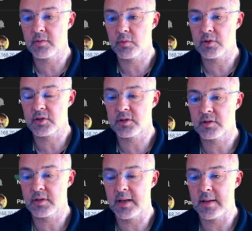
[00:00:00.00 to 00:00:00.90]
which
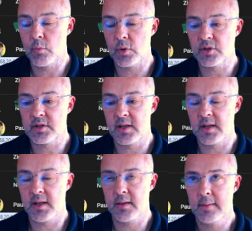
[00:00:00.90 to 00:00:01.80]
is once
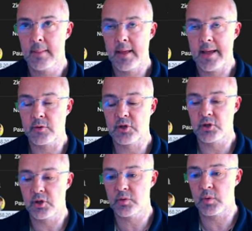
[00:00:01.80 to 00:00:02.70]
the house has
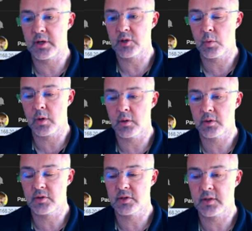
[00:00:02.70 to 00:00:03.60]
used what it
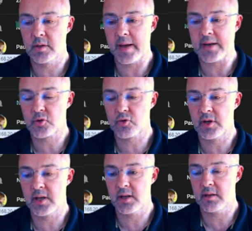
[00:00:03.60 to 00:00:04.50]
wants, and the
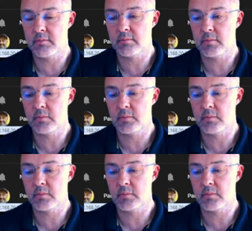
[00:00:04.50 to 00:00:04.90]
battery and